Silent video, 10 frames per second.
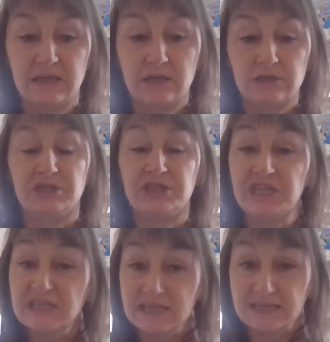So
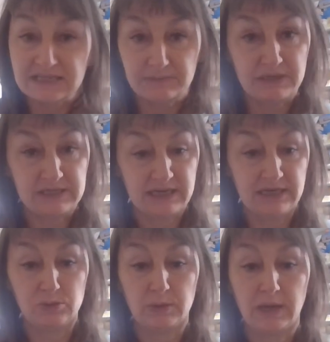this has to be taken
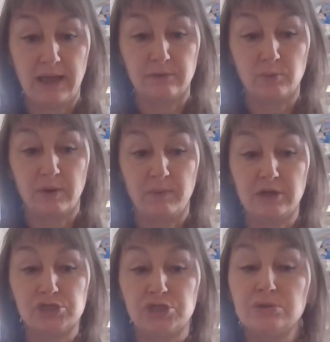into account when we're
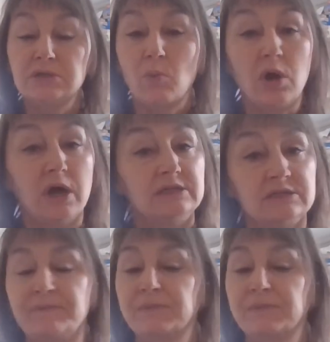choosing words